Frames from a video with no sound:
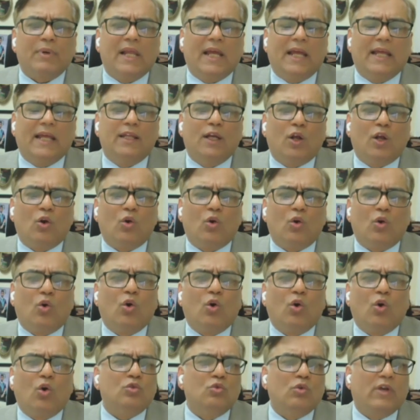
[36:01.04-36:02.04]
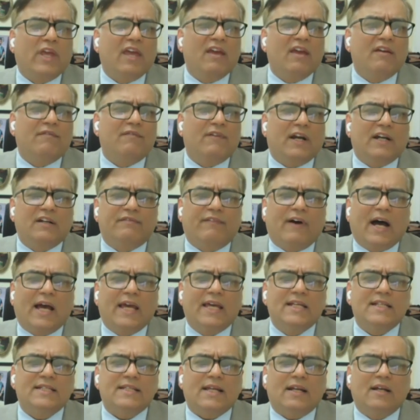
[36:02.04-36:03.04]
play their role to give
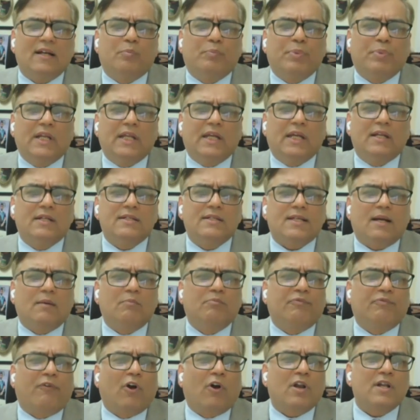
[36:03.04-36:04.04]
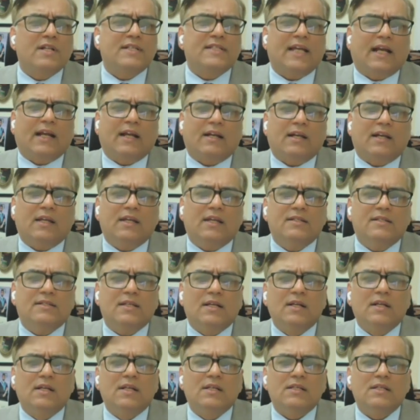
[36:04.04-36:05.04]
advice and opinion, some foreign
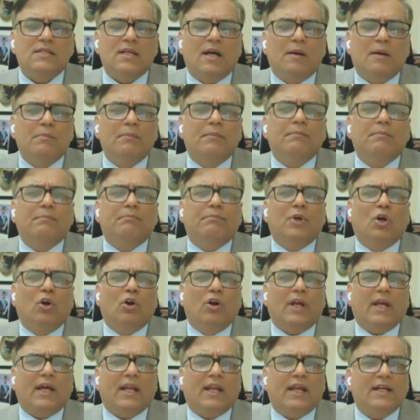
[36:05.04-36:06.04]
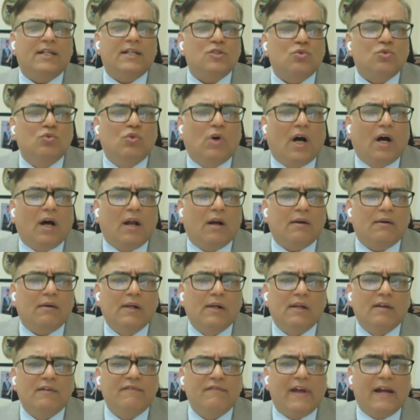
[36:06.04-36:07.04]
secretaries, some bureaucrats who are
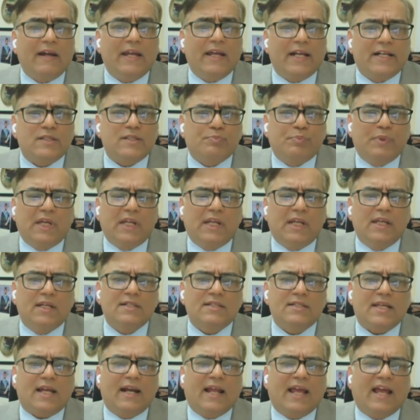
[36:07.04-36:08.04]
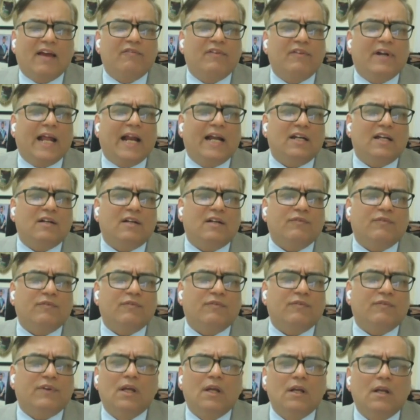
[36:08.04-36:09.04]
very experienced and have dealt with
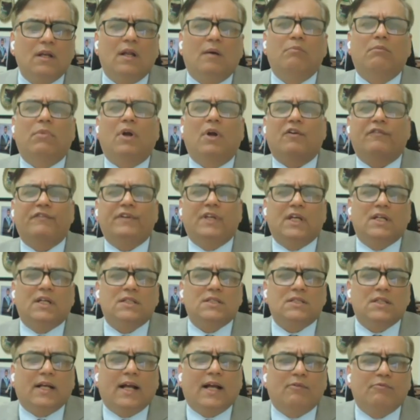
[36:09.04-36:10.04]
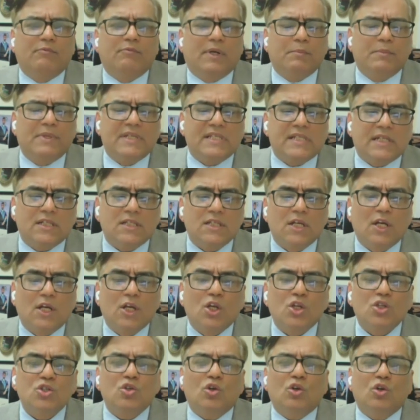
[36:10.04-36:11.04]
number of years the government business.
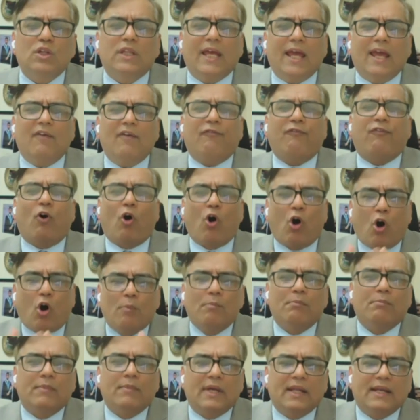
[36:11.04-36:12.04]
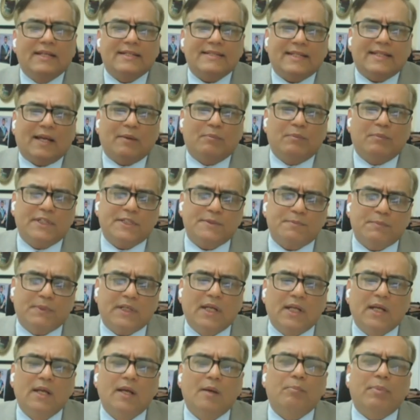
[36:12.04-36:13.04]
So they form an
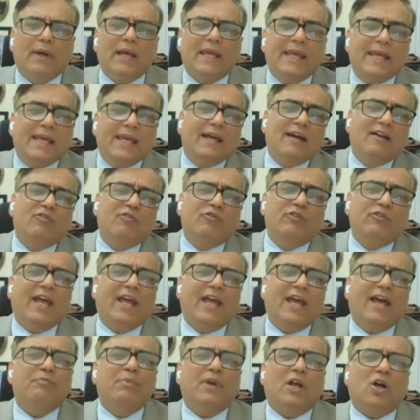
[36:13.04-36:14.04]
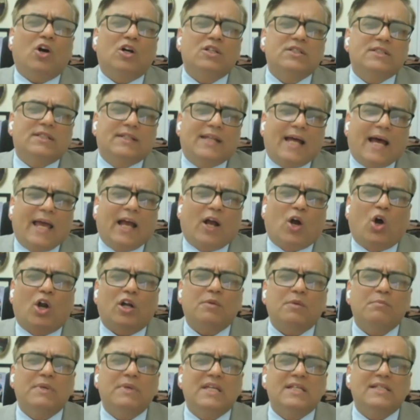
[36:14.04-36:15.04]
establishment. But here we have, because
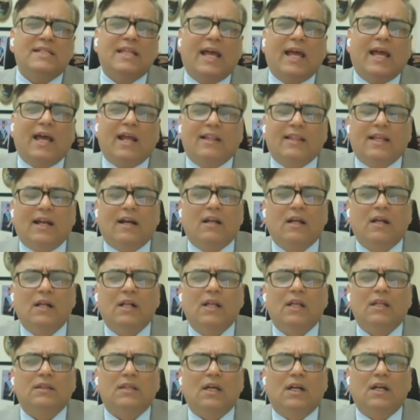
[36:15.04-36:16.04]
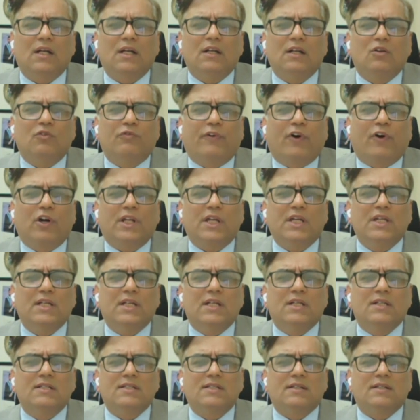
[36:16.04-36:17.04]
dichotomy is there that 30 to 40
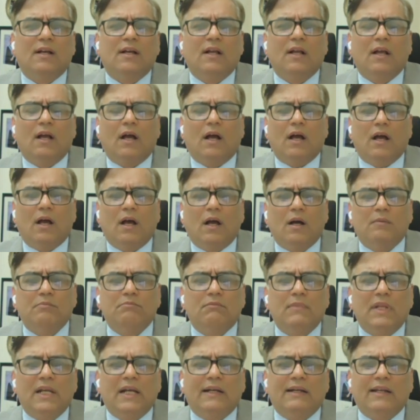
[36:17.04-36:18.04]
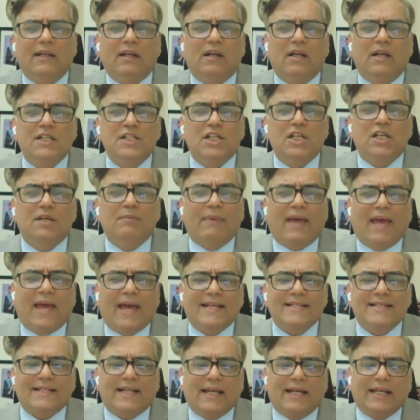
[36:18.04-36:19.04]
years uh, military regime
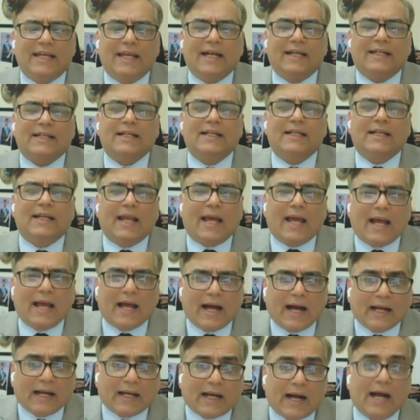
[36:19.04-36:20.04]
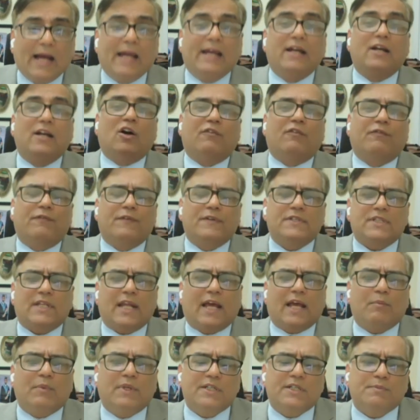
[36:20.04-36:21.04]
has created a kind of
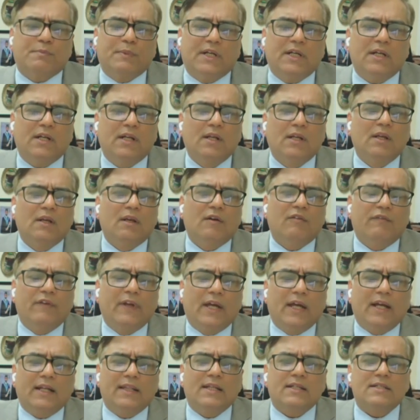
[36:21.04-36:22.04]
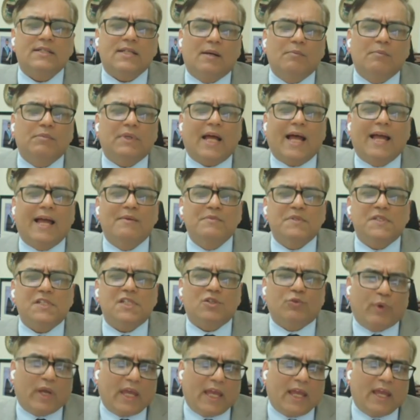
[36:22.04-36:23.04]
establishment where they sometimes
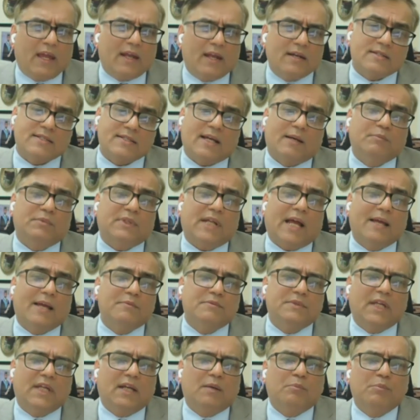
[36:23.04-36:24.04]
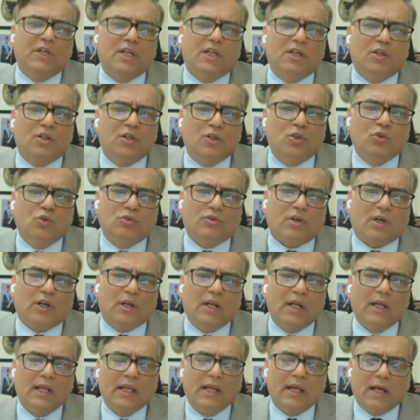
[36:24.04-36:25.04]
sway and sometimes they remain
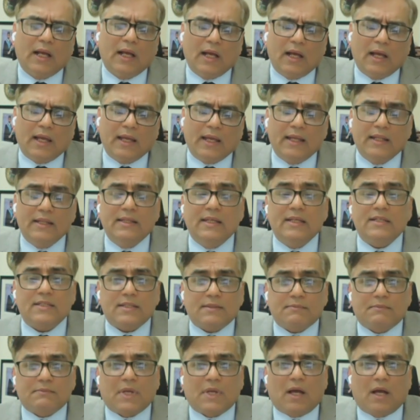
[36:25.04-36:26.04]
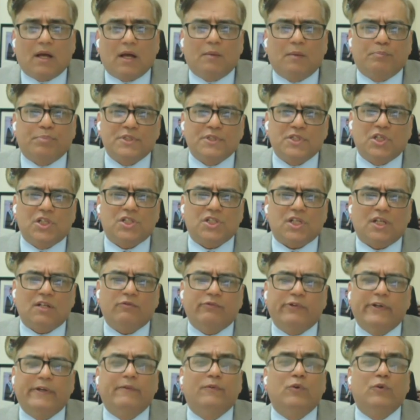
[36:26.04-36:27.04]
neutral. Uh, in this uh,
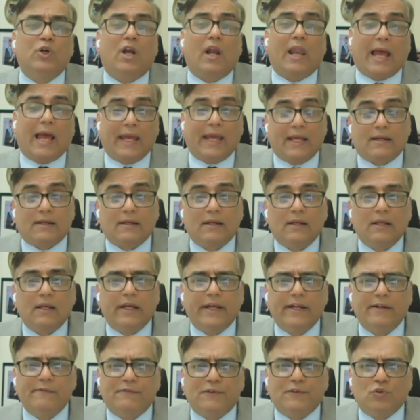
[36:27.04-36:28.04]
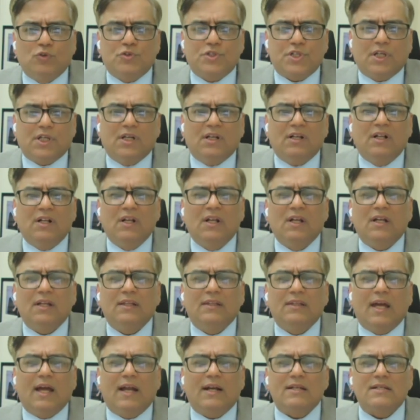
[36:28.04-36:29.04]
position, we would like in future
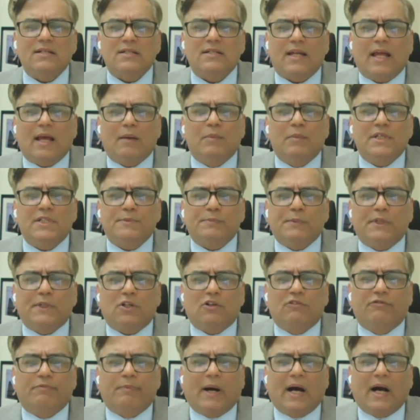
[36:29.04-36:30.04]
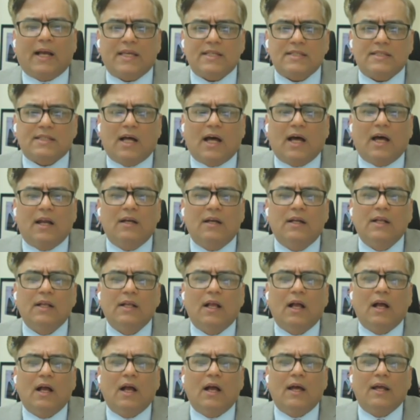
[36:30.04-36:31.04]
that establishment of mm Pakistan
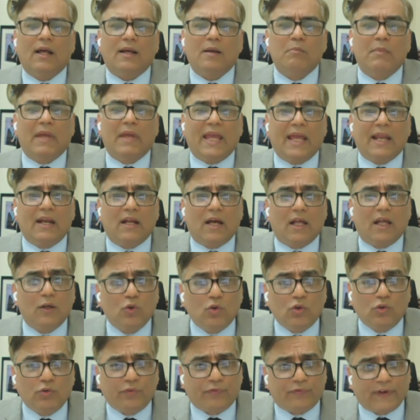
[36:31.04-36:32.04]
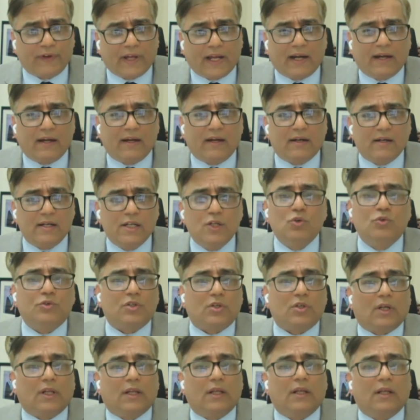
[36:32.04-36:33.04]
uh, remain aloof and
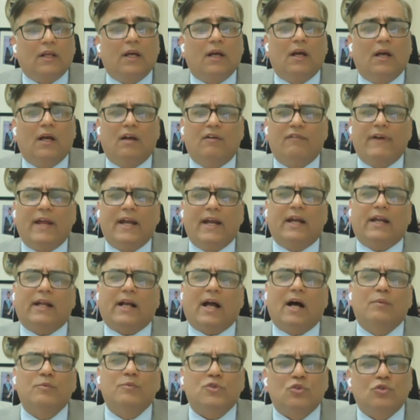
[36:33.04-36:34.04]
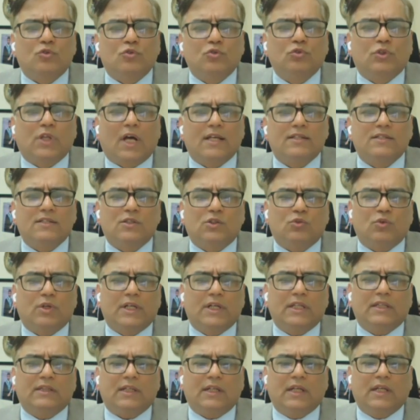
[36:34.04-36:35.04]
neutral when it comes to
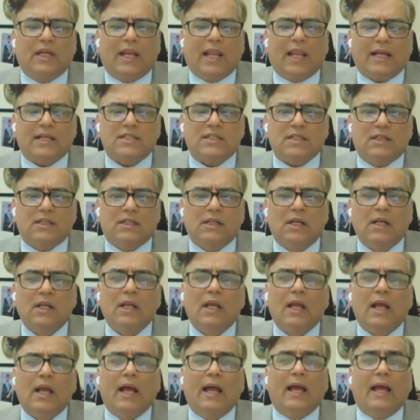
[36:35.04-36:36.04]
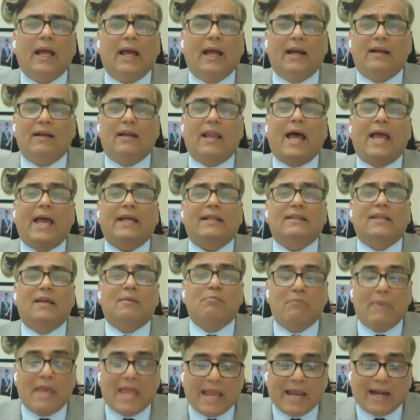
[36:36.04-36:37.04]
2023 okay. election. Okay, so and like
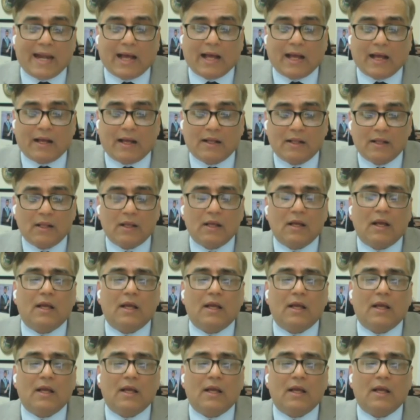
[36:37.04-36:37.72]
they made a,